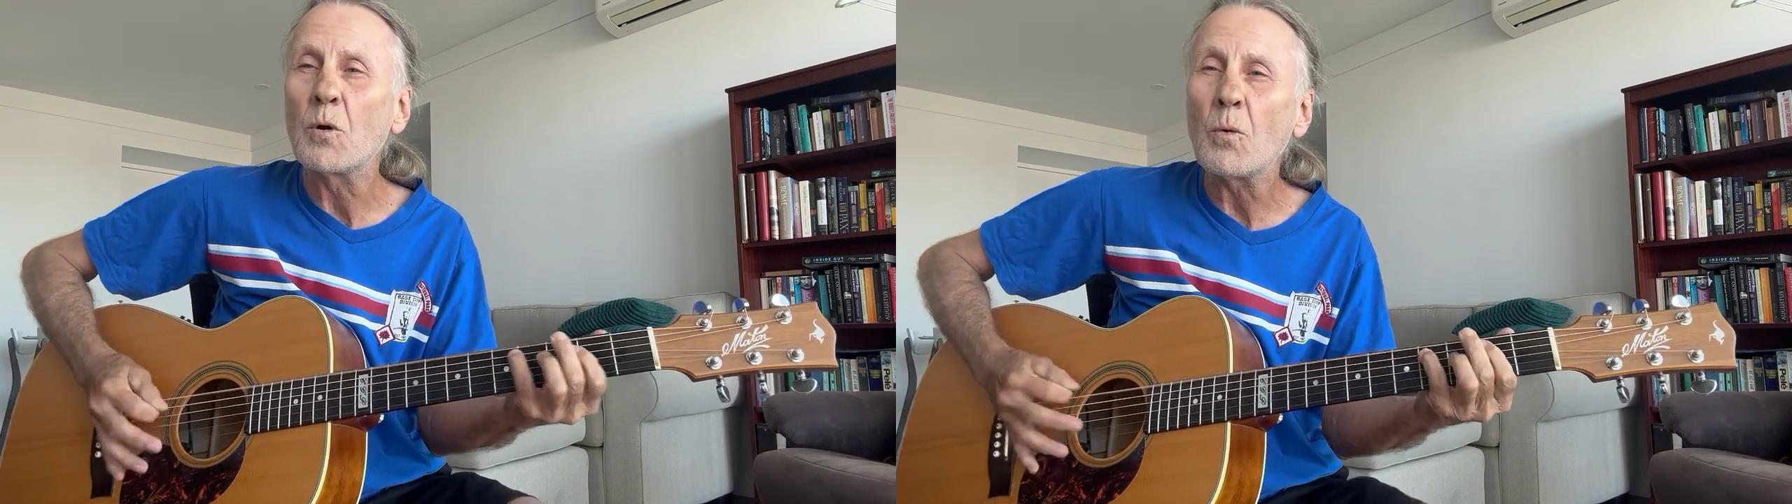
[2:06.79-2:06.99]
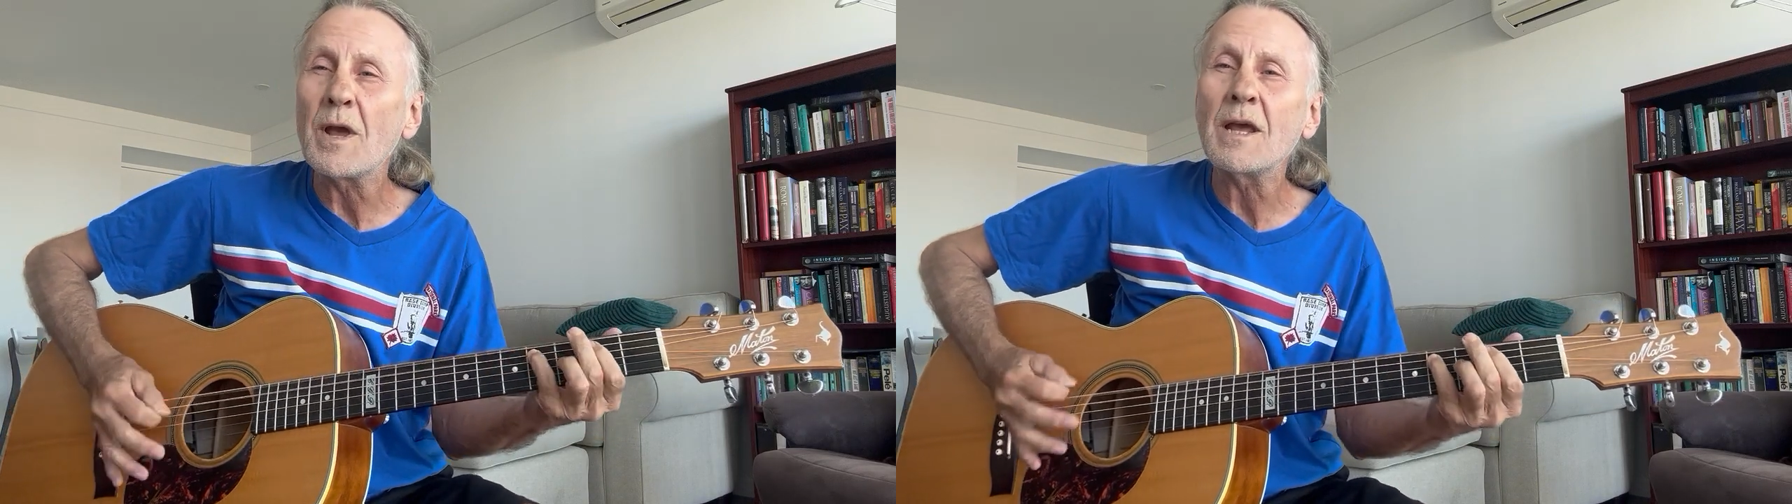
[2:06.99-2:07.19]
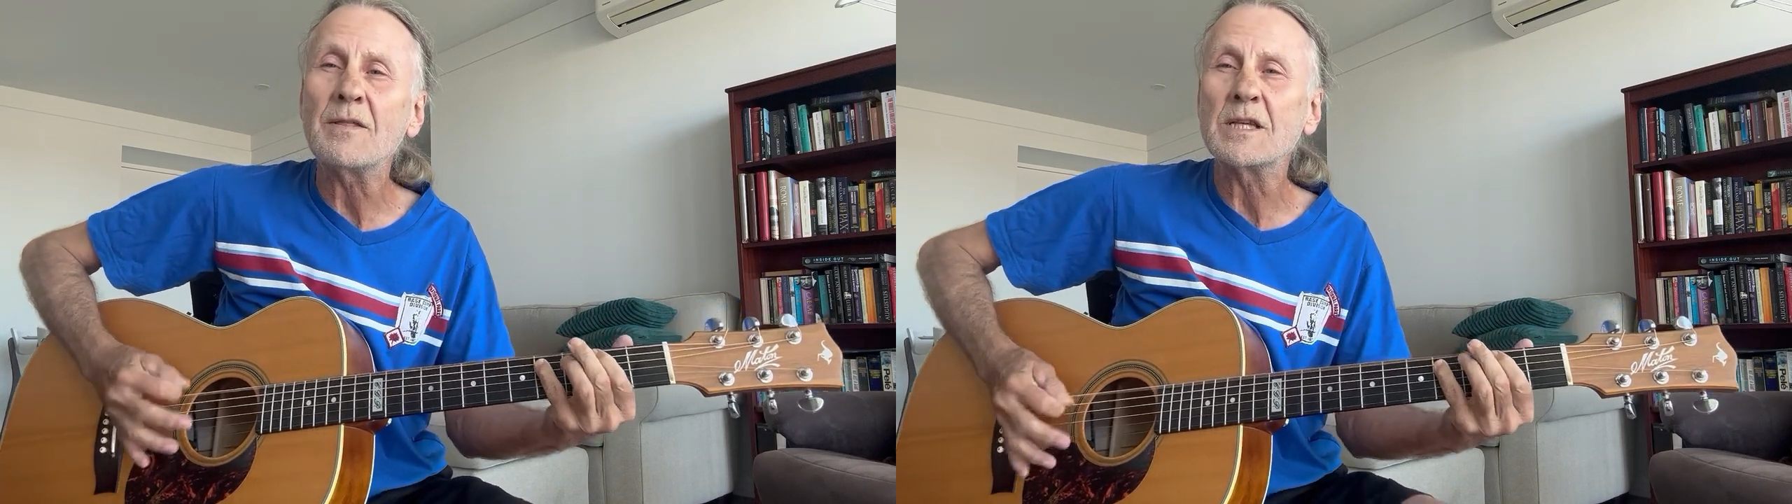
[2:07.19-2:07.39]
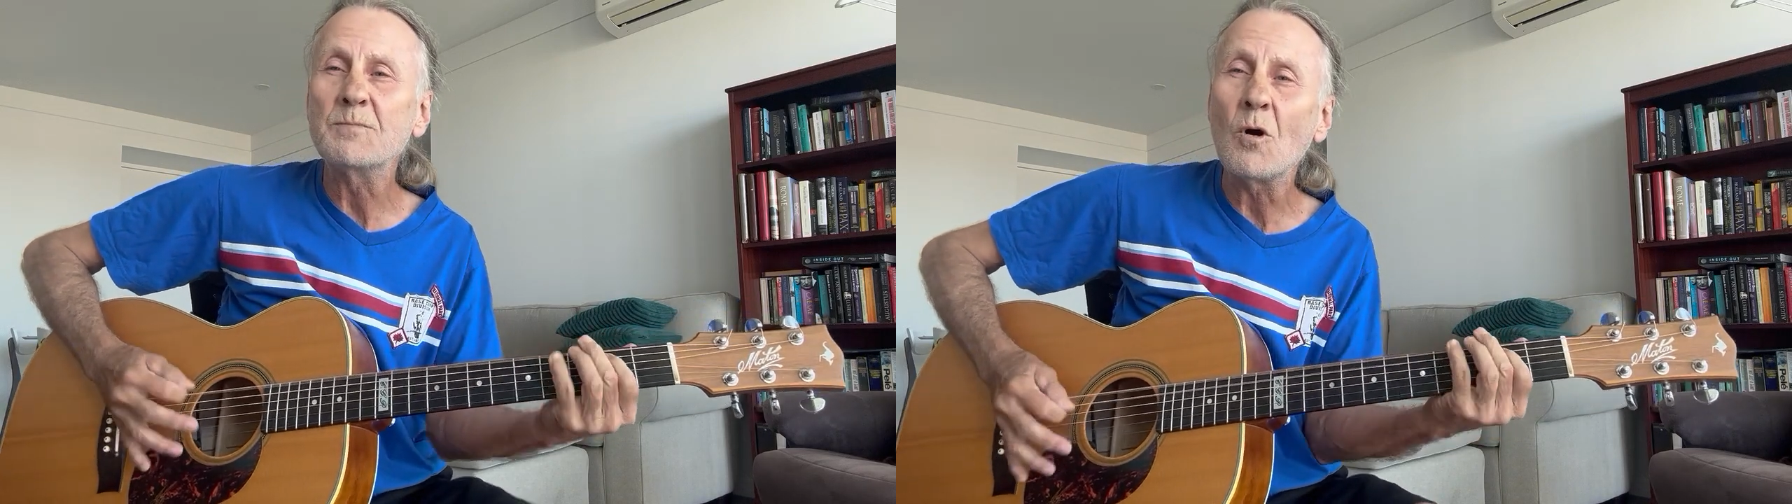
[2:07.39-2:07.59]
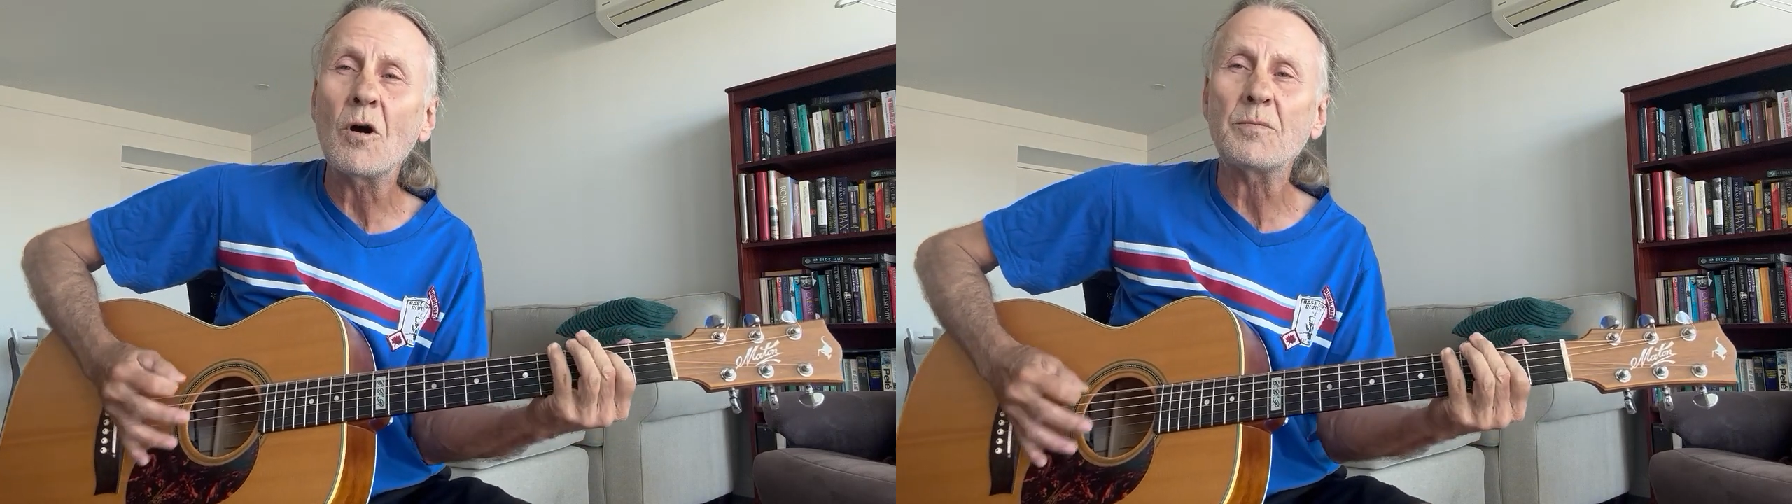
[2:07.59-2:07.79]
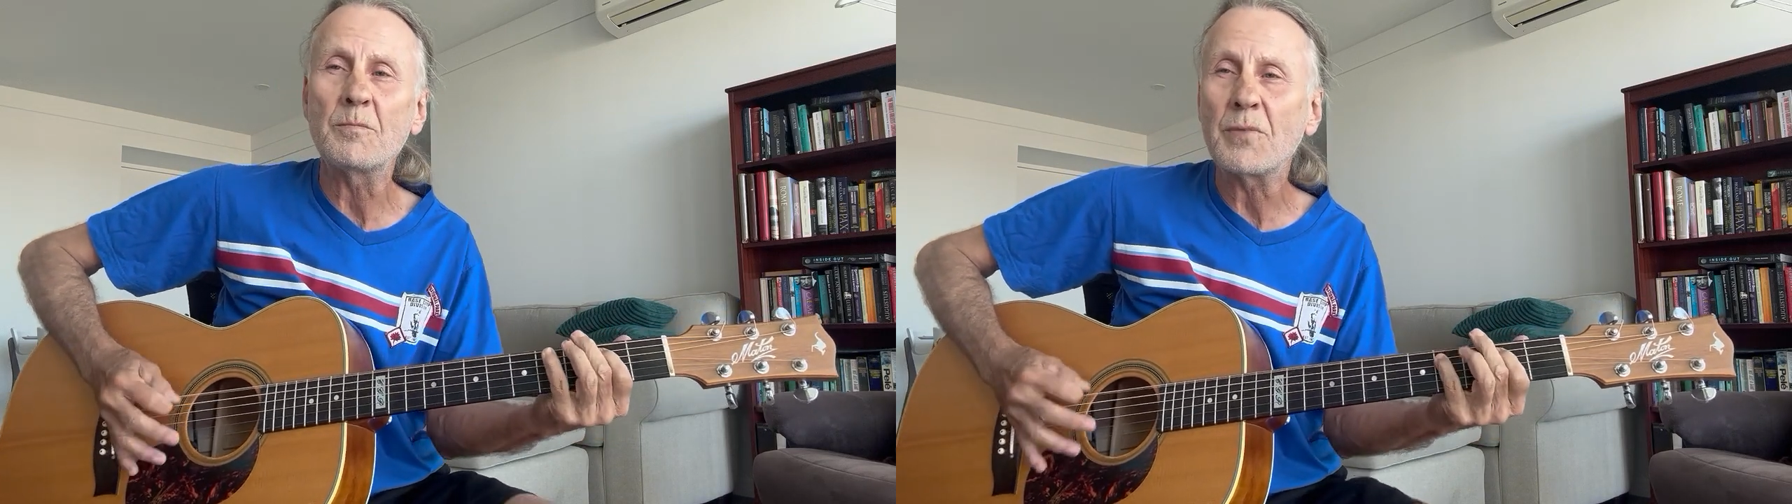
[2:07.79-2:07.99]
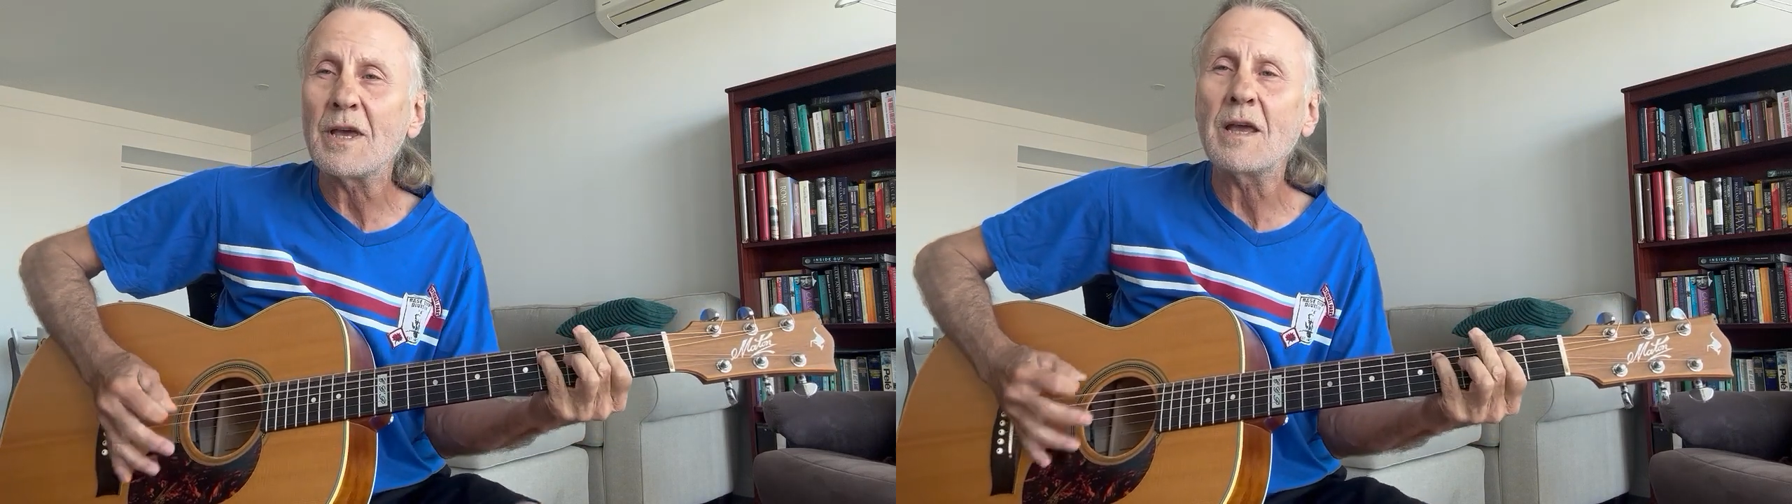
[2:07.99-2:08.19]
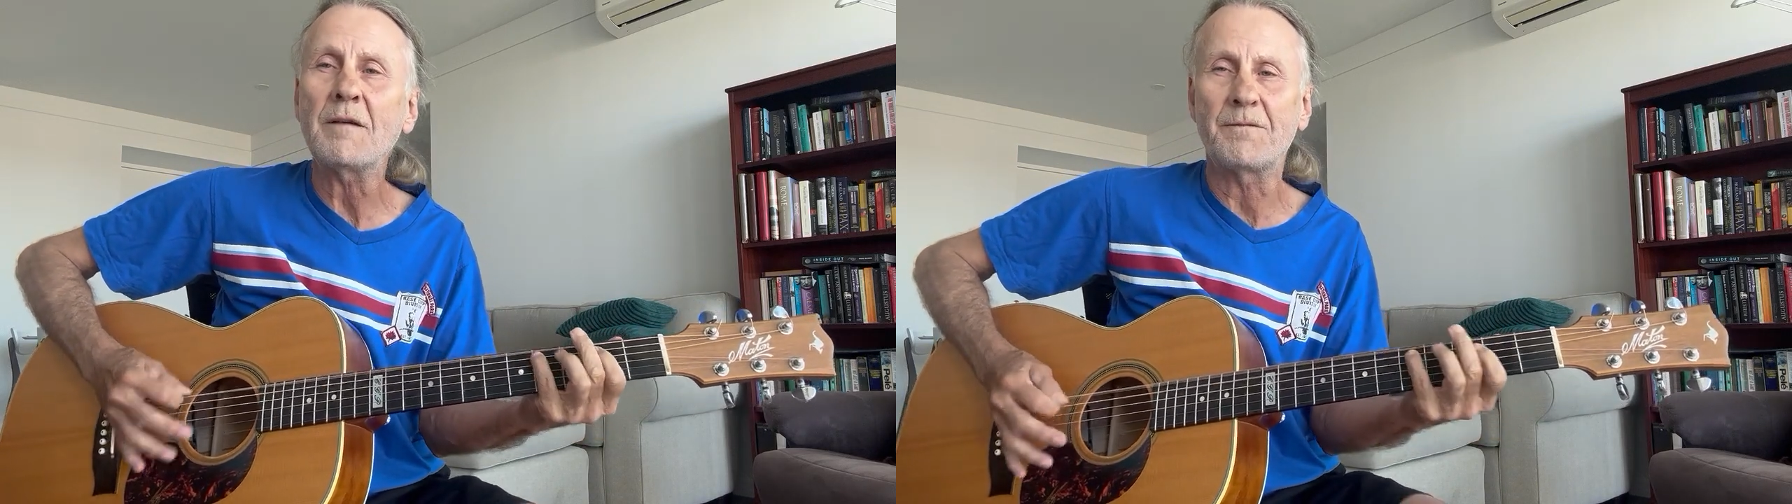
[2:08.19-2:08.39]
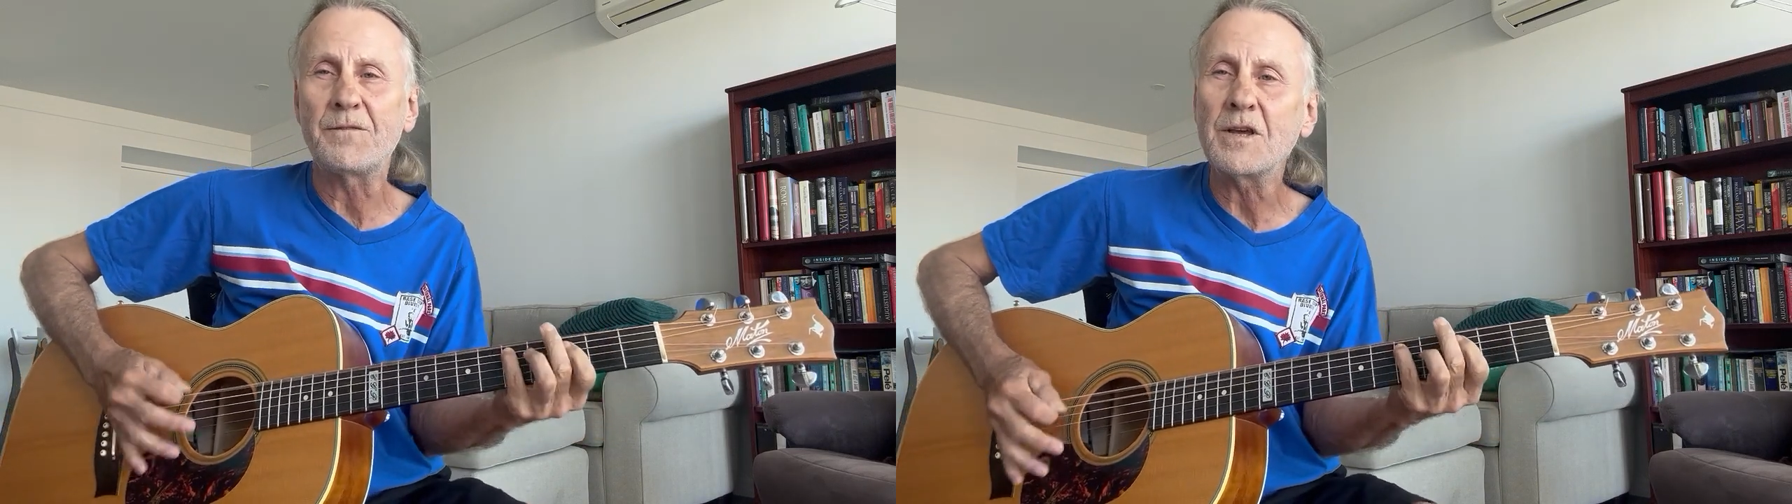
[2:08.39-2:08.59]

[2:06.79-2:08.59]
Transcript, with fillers: away these Moreton Bay